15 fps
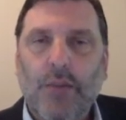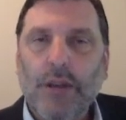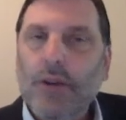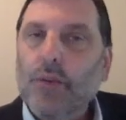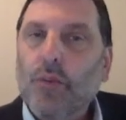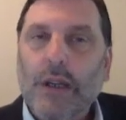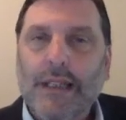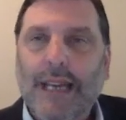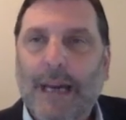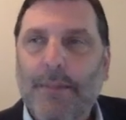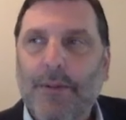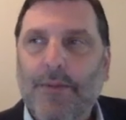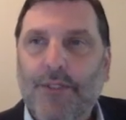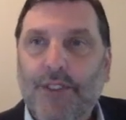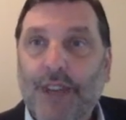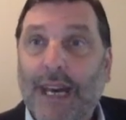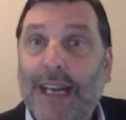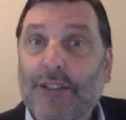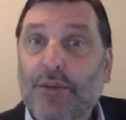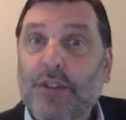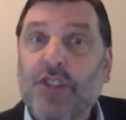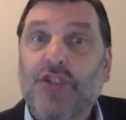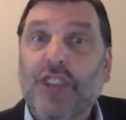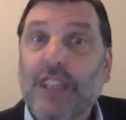We don't know what type of side, so we just say